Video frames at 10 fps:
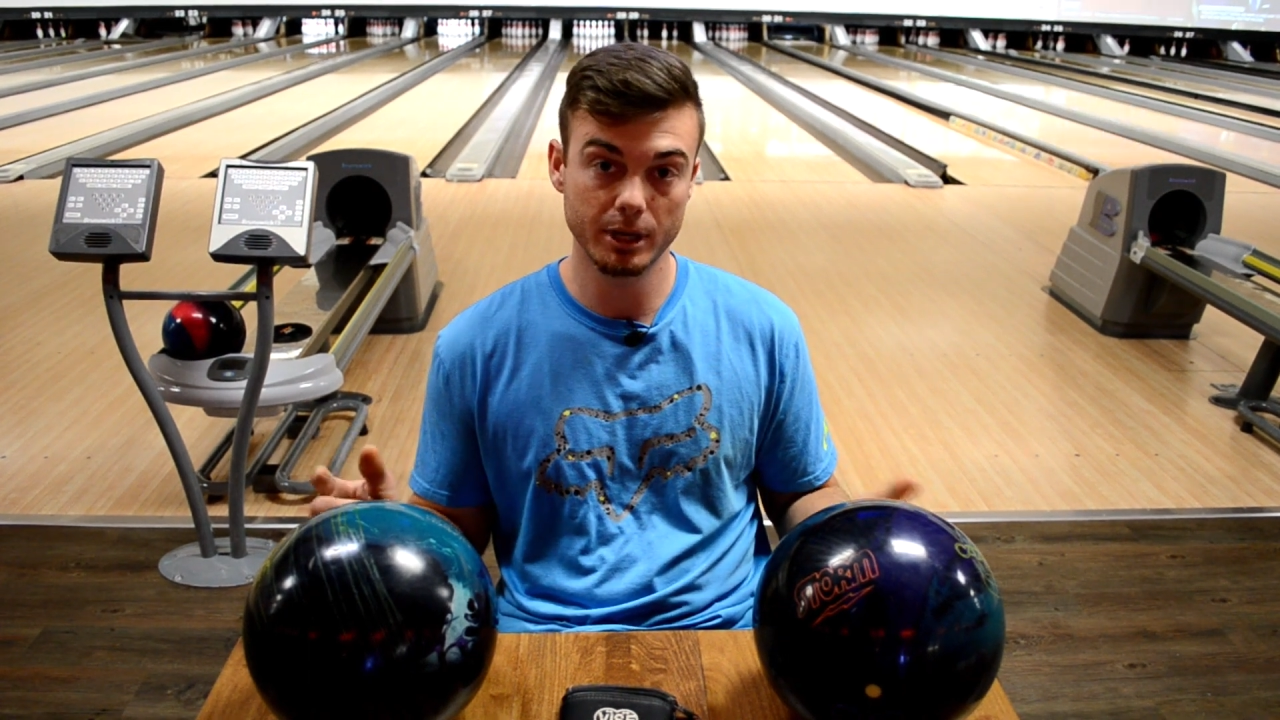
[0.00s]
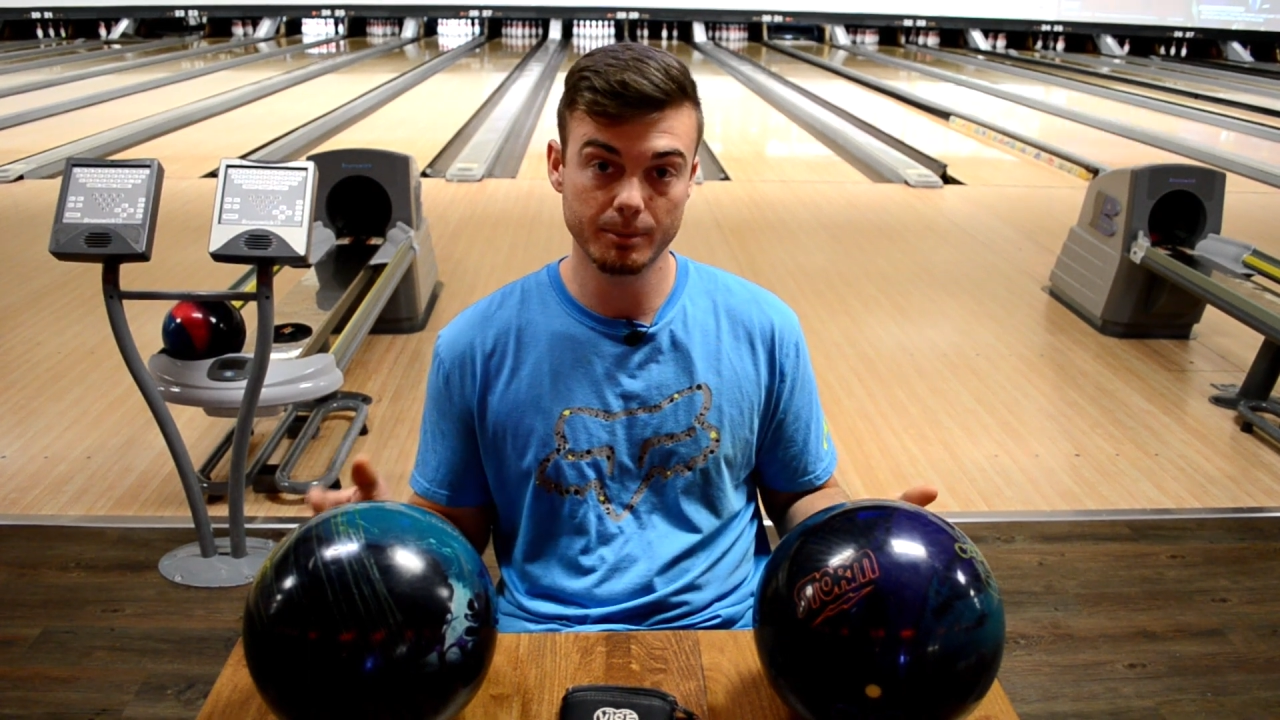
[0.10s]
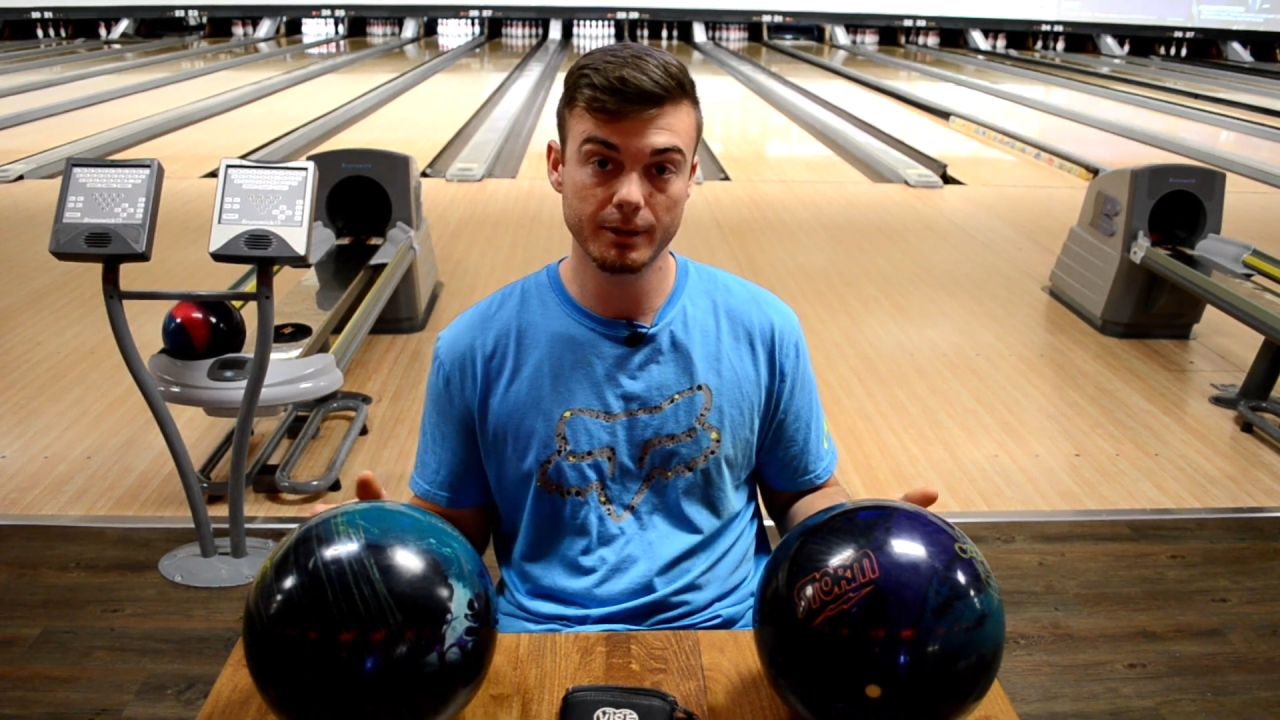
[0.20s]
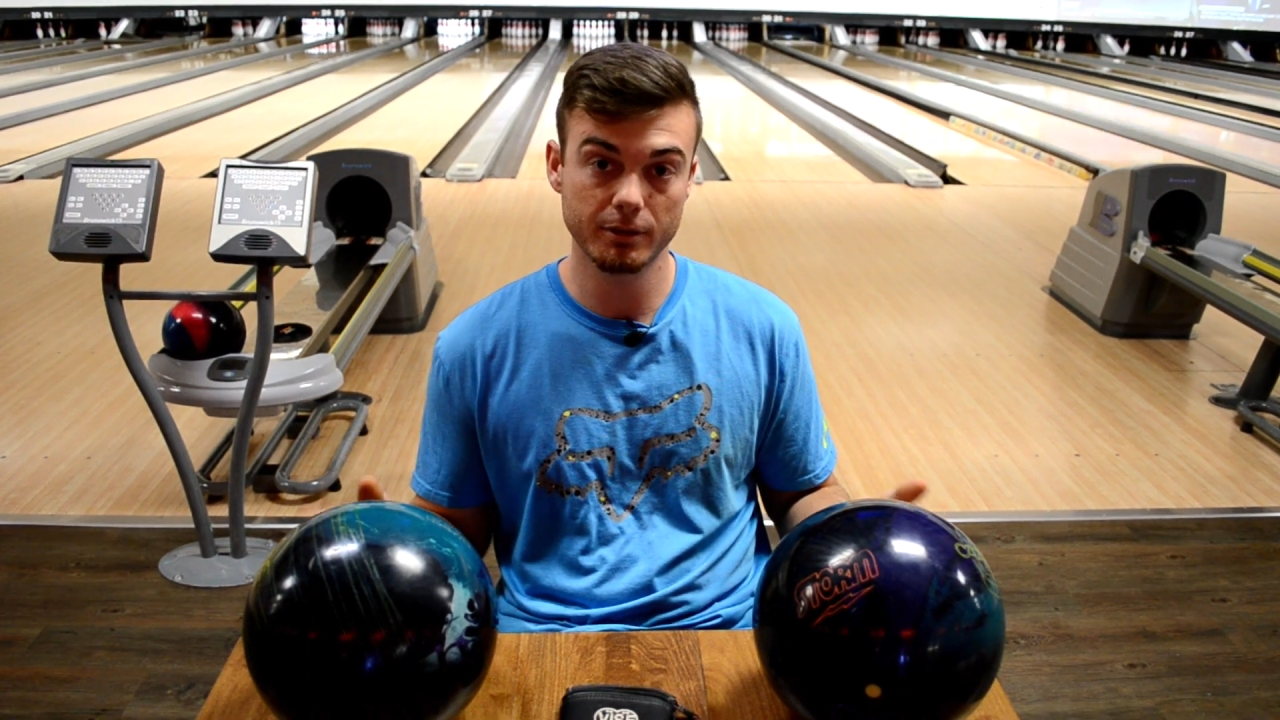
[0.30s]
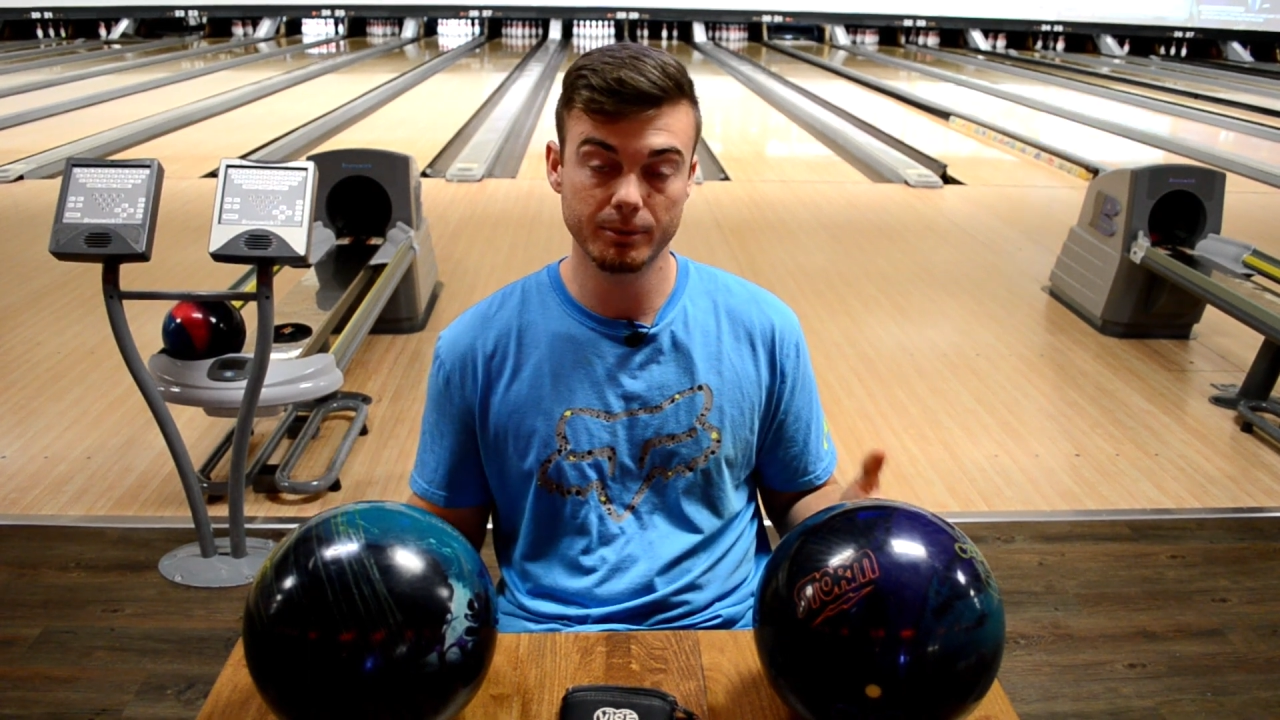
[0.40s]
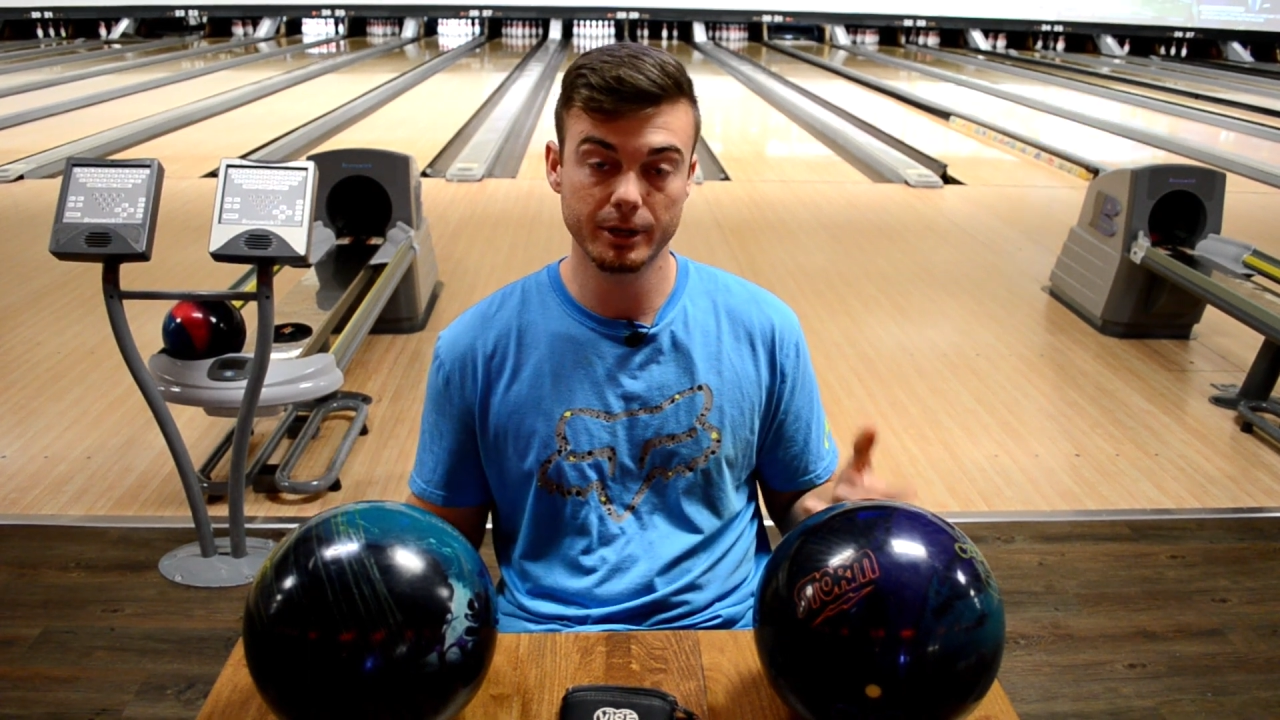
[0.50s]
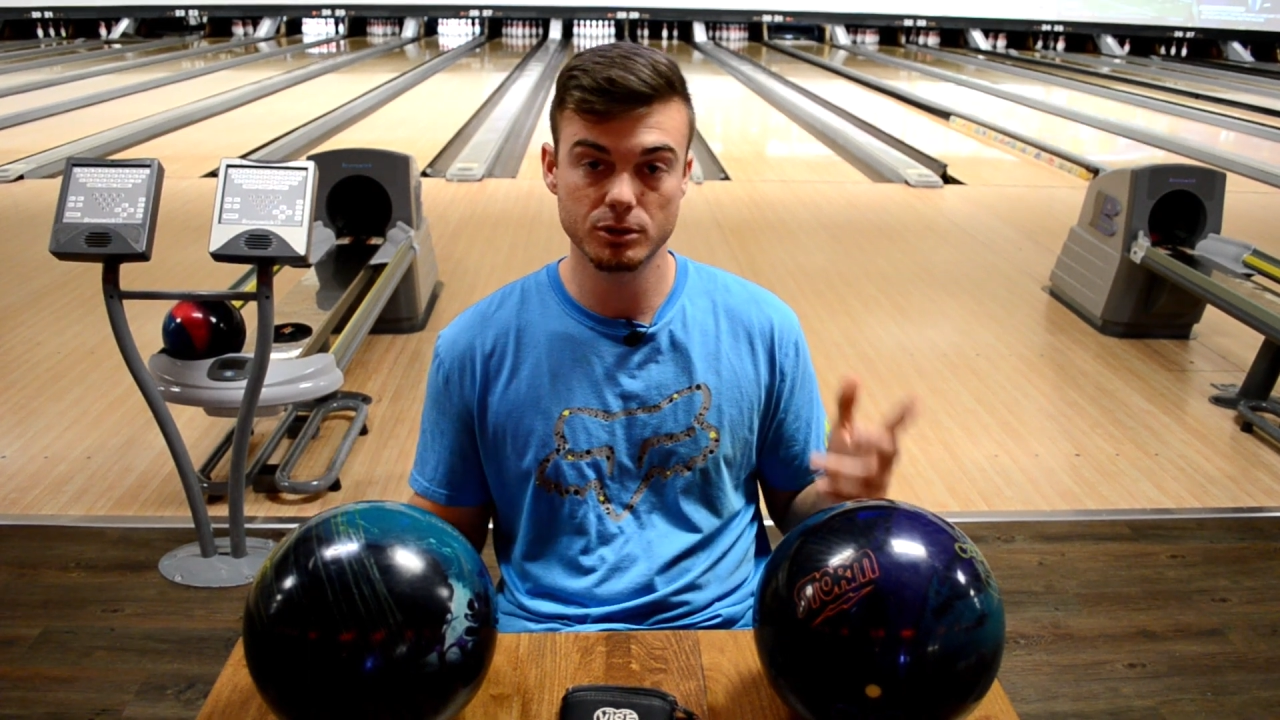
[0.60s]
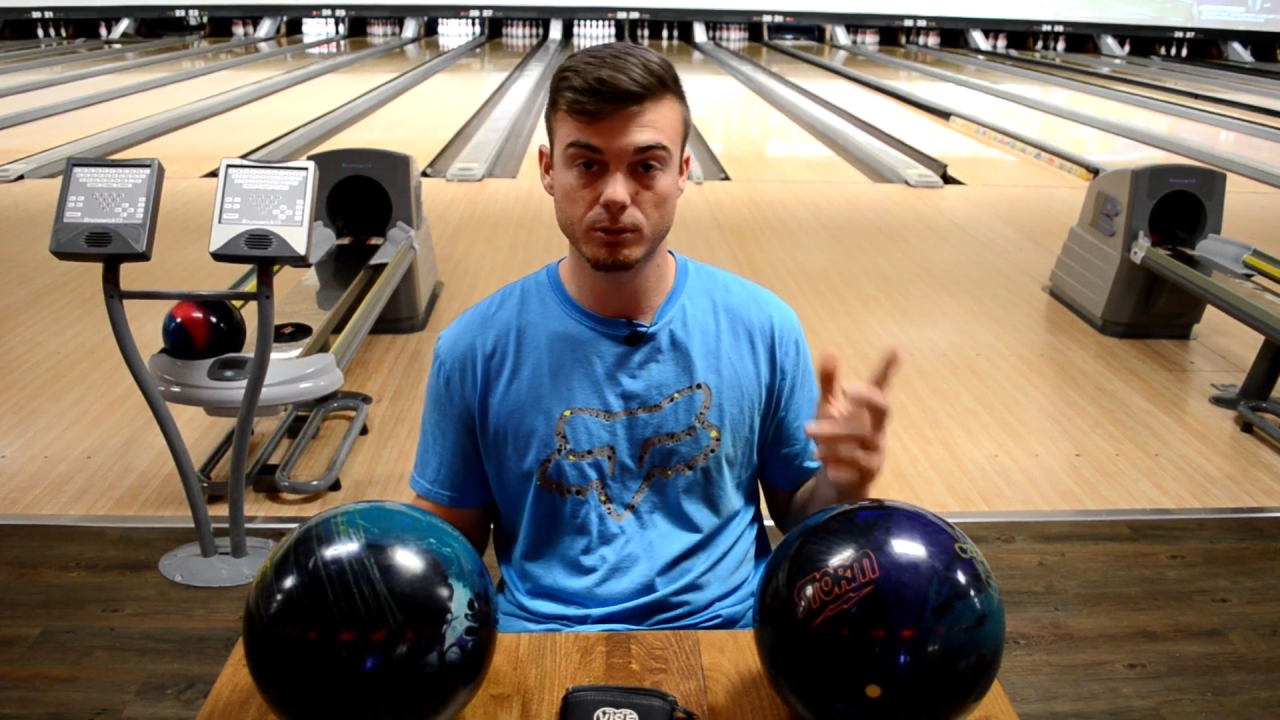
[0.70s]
above the bridge,